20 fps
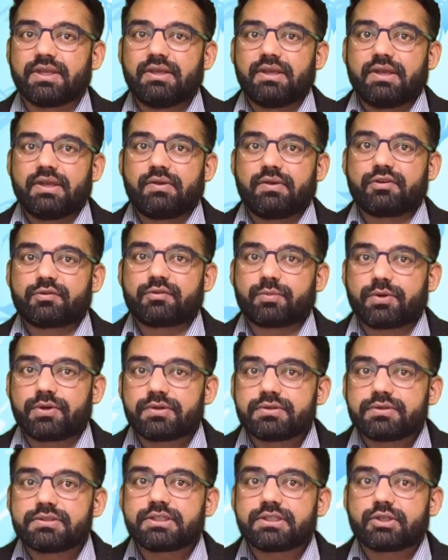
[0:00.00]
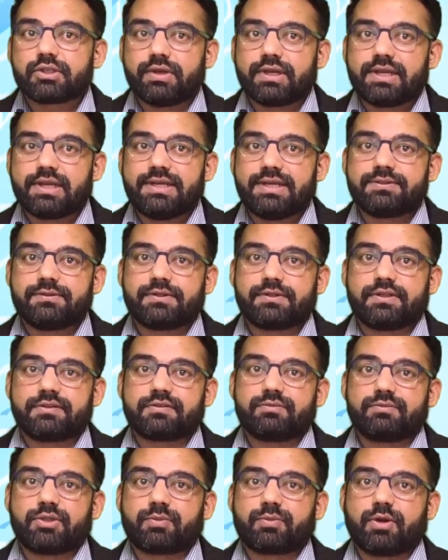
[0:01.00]
respond quickly to
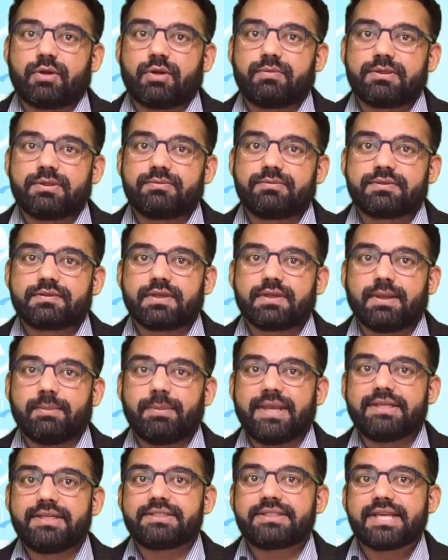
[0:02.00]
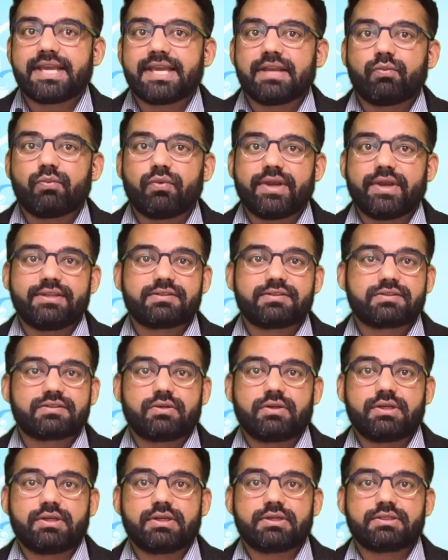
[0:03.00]
customer problems, maintain waste
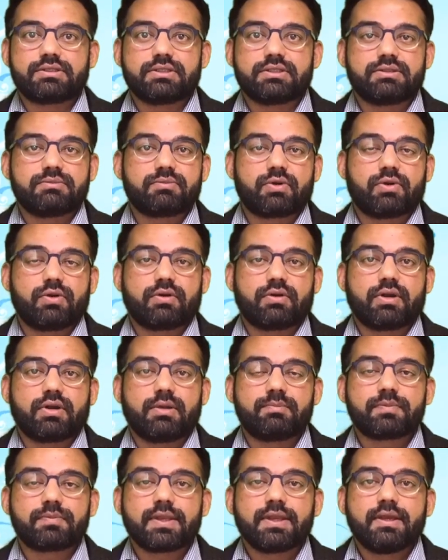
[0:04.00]
reduction program,